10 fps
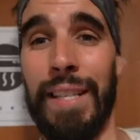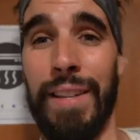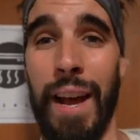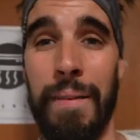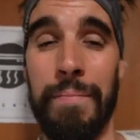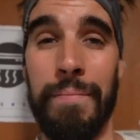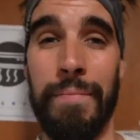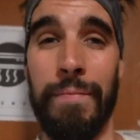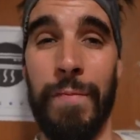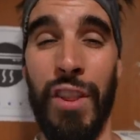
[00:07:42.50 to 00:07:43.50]
It's time
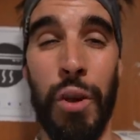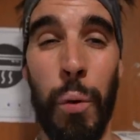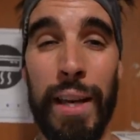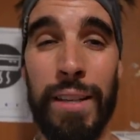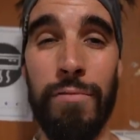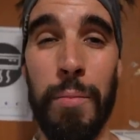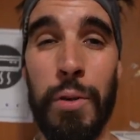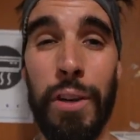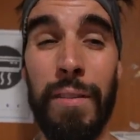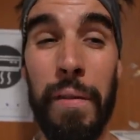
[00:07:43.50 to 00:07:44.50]
for the quickest room
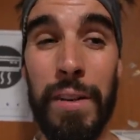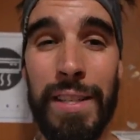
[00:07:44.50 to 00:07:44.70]
tour you've ever